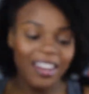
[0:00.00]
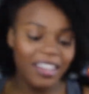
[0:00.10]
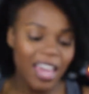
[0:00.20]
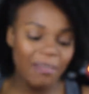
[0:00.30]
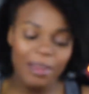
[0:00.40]
of the
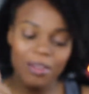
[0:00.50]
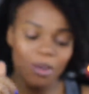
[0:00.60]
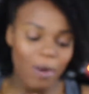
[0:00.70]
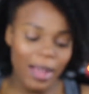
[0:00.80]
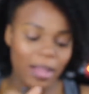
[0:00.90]
cap. I don't
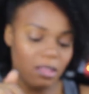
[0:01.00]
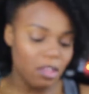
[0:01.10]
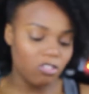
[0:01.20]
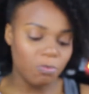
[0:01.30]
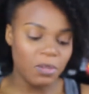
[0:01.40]
know why I got the
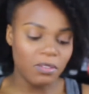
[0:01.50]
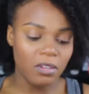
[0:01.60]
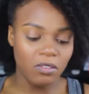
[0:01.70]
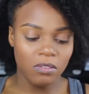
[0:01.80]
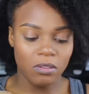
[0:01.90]
extra piece in
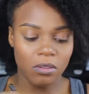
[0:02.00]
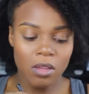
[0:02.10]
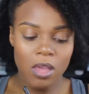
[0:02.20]
there still.